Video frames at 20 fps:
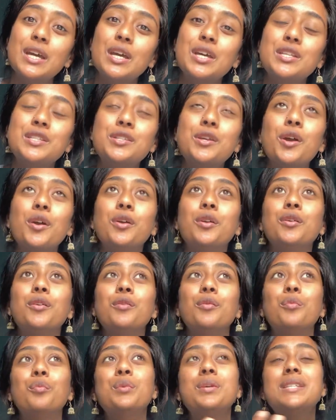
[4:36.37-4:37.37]
So
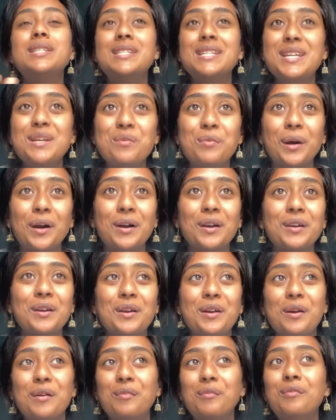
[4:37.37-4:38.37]
with teamwork,
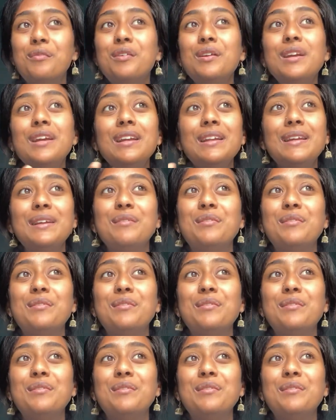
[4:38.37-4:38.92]
really,